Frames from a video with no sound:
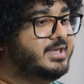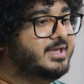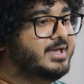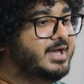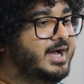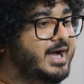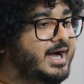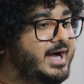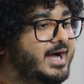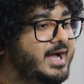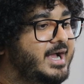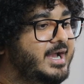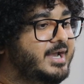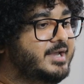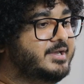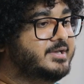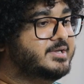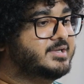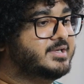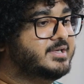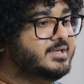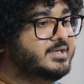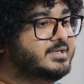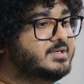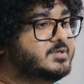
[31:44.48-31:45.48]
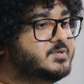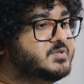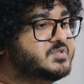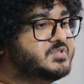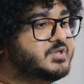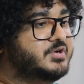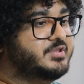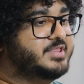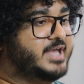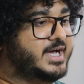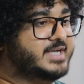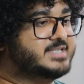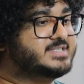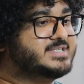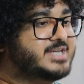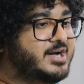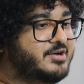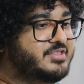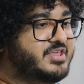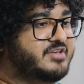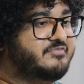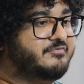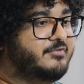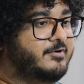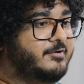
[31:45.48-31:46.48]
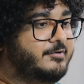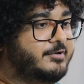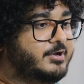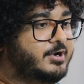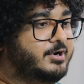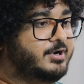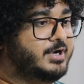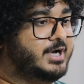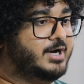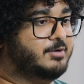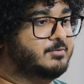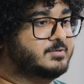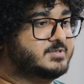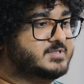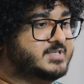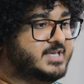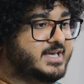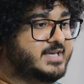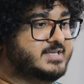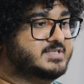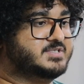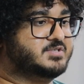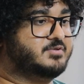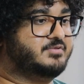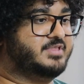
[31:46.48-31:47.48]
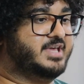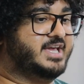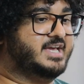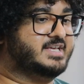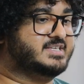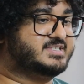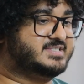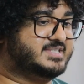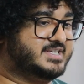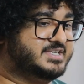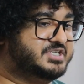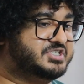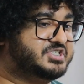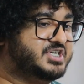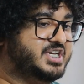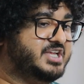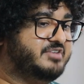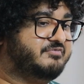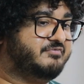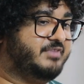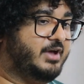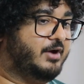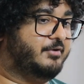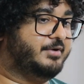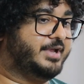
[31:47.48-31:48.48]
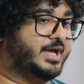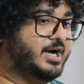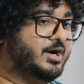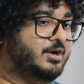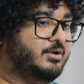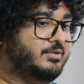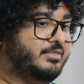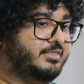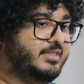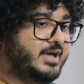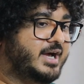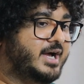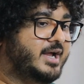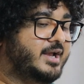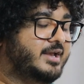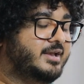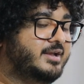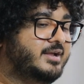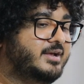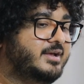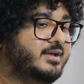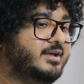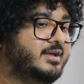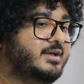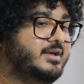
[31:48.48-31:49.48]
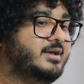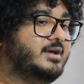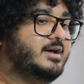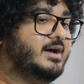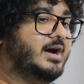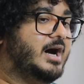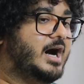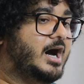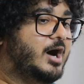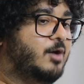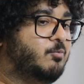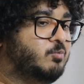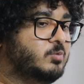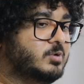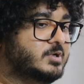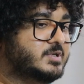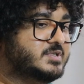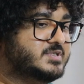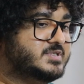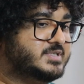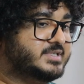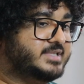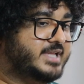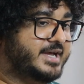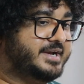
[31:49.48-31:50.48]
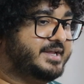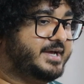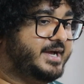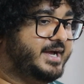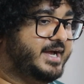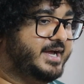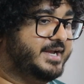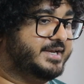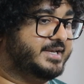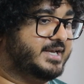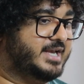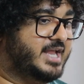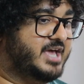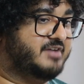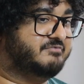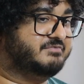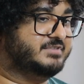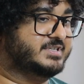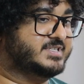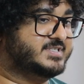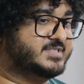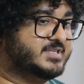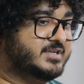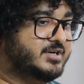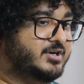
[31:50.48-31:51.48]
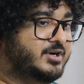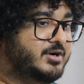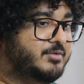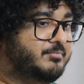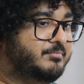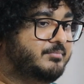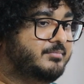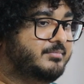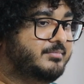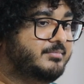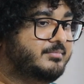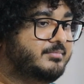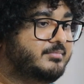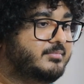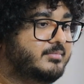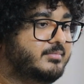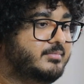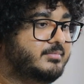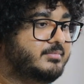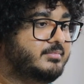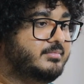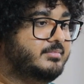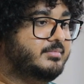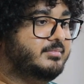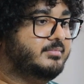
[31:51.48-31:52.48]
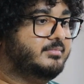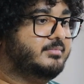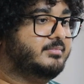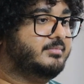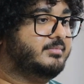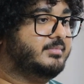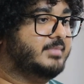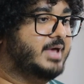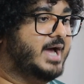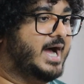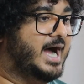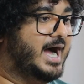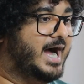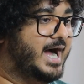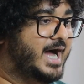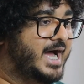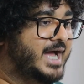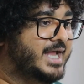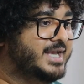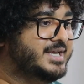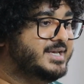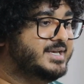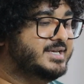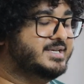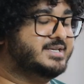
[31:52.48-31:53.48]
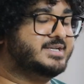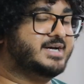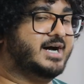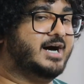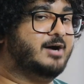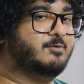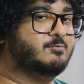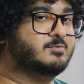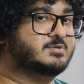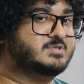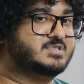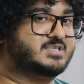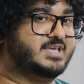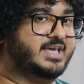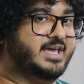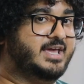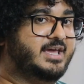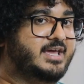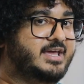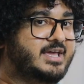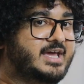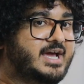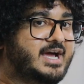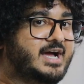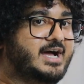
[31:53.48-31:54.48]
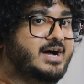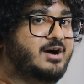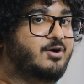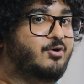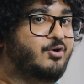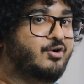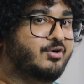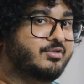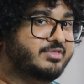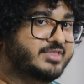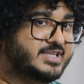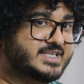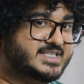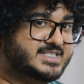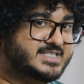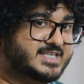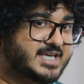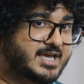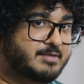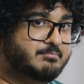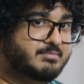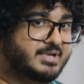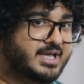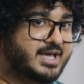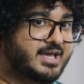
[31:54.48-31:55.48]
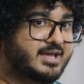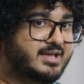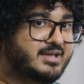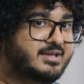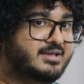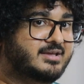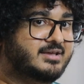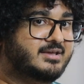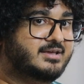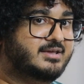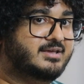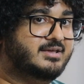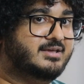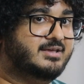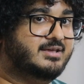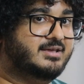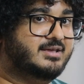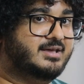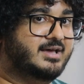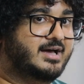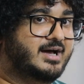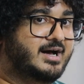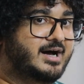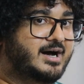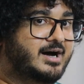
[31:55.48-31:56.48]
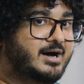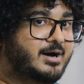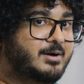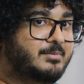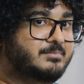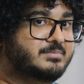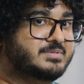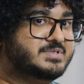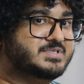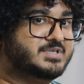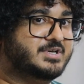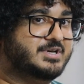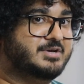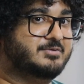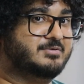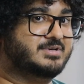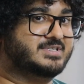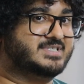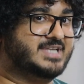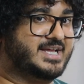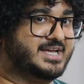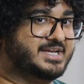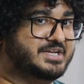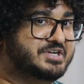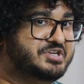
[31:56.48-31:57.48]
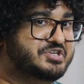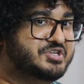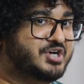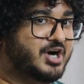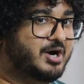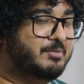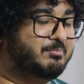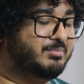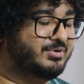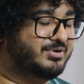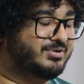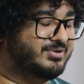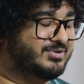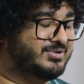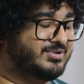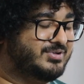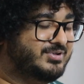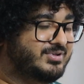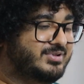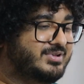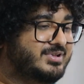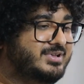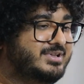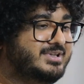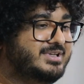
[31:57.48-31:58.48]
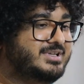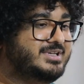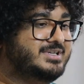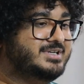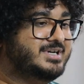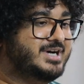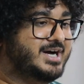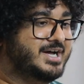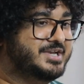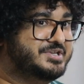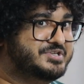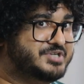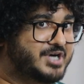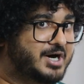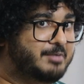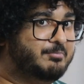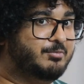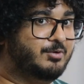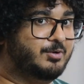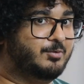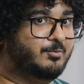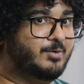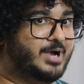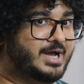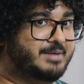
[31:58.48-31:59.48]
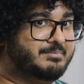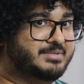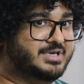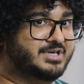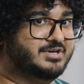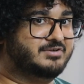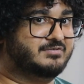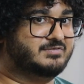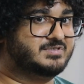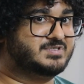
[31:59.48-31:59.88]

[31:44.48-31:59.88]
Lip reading: And so that's how they found out I was gay. So they essentially found out that I had left Islam and I was gay on the same day. So it was like a double whammy of